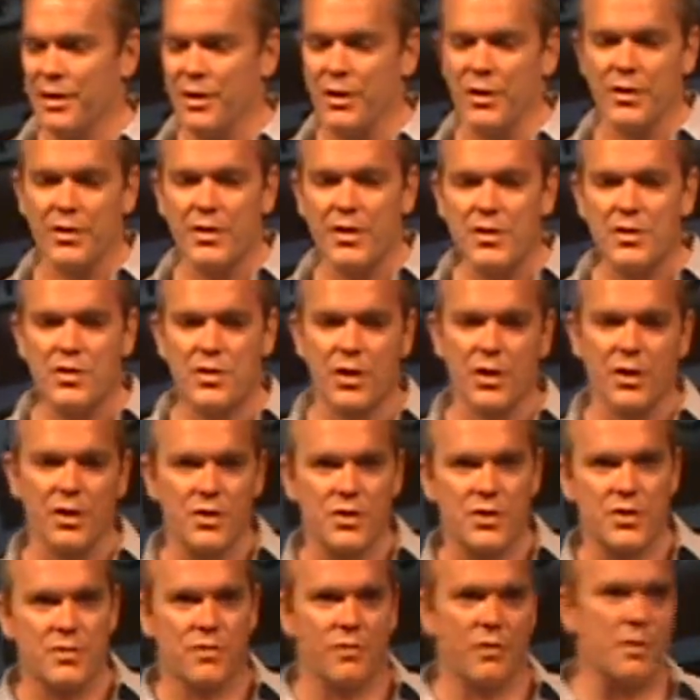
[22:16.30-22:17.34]
You know, this
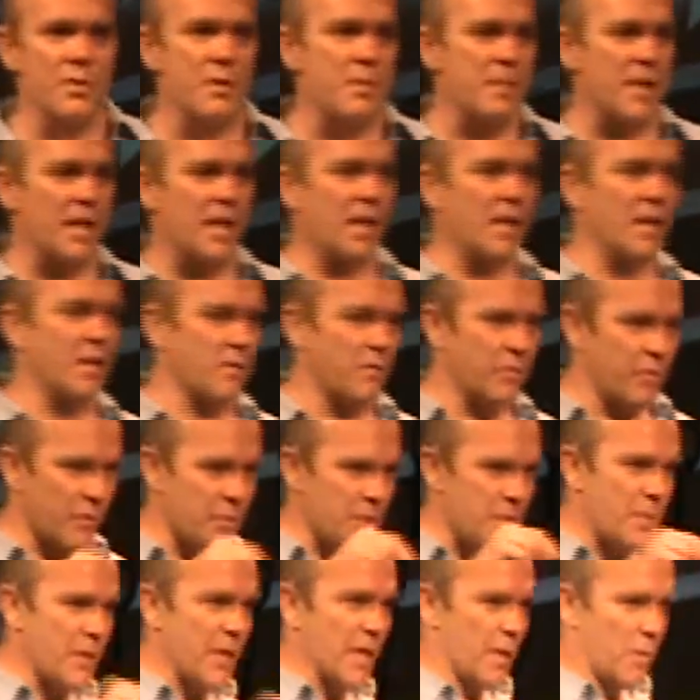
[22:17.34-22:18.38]
church, from the beginning
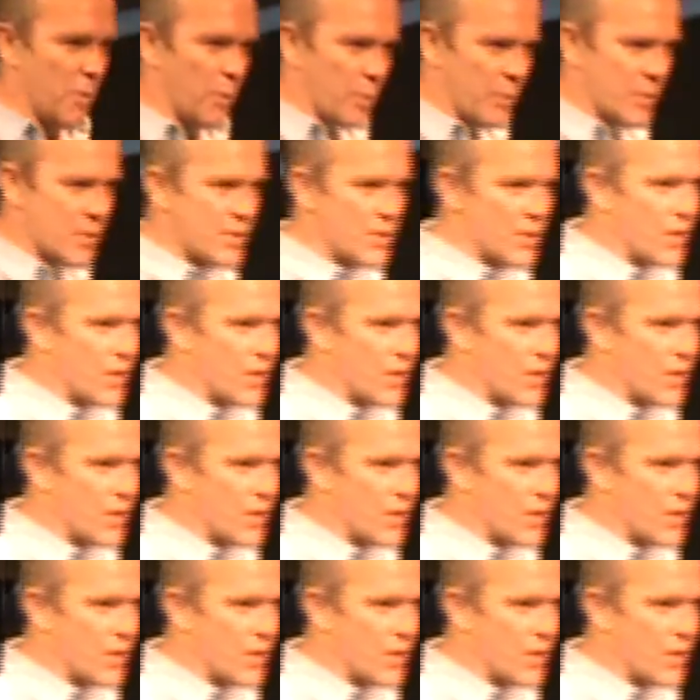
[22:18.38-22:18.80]
when we